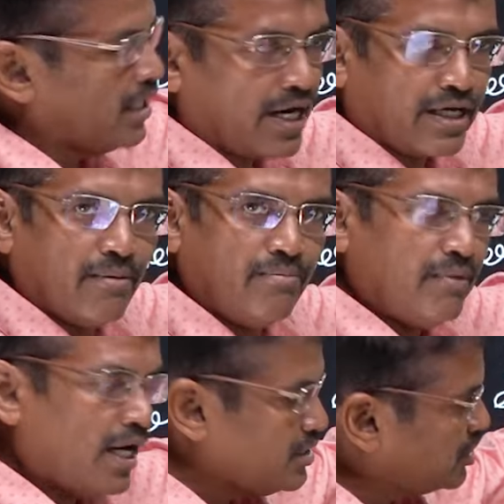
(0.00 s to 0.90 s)
atom
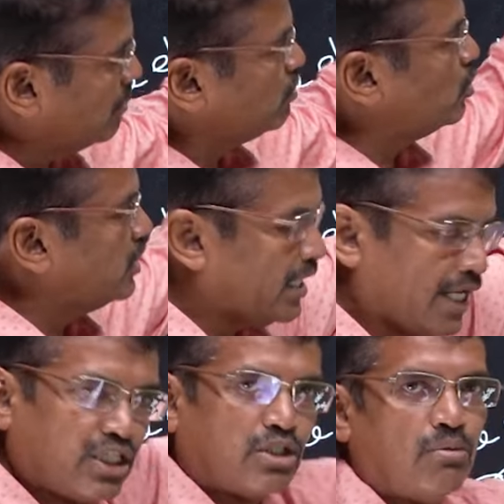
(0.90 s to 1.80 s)
and jump to the
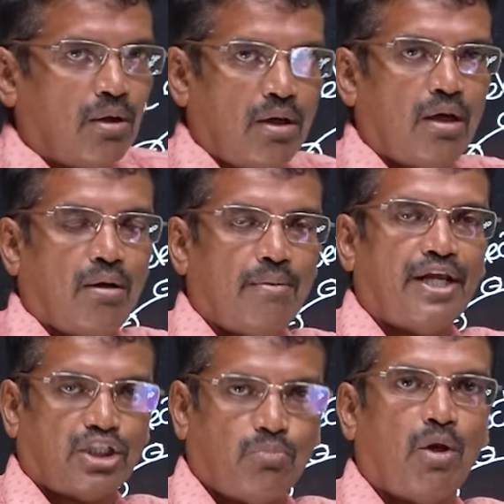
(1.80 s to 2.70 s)
next, uh,
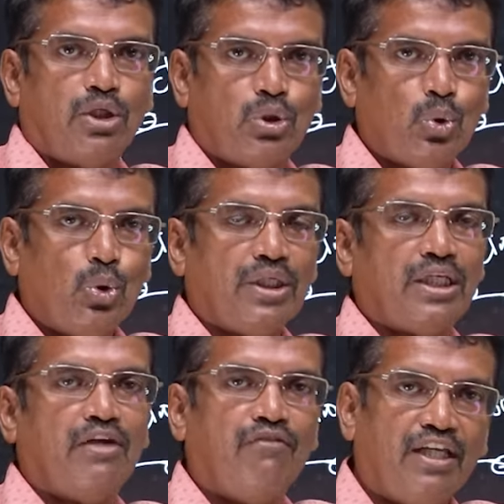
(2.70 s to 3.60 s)
next molecule
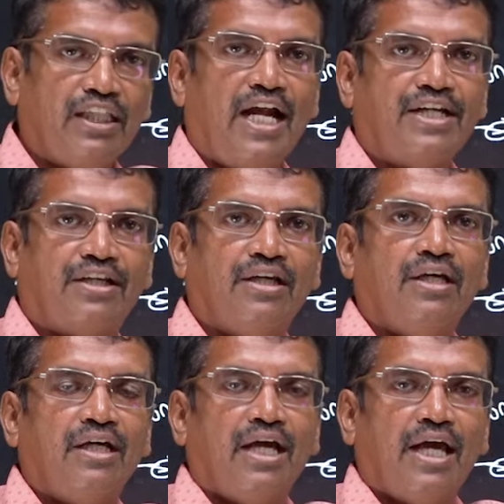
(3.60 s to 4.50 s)
giving that
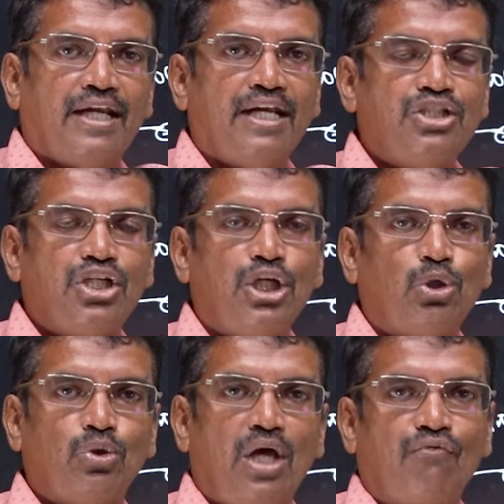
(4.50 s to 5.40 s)
energy
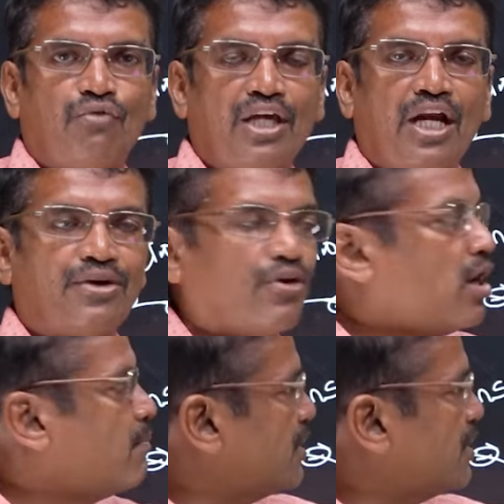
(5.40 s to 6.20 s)
to the free electron